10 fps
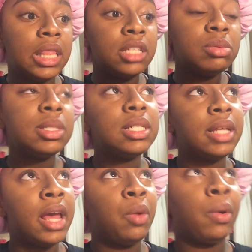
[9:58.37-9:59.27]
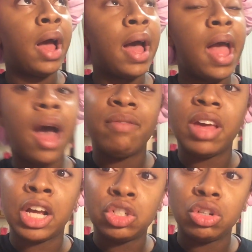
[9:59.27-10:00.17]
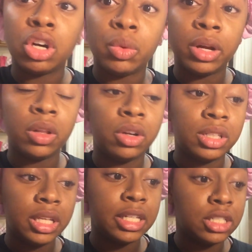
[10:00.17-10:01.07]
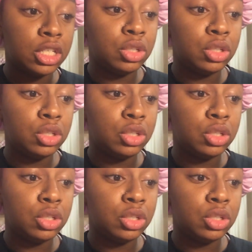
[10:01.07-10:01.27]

this was a day where i have extracurricular things to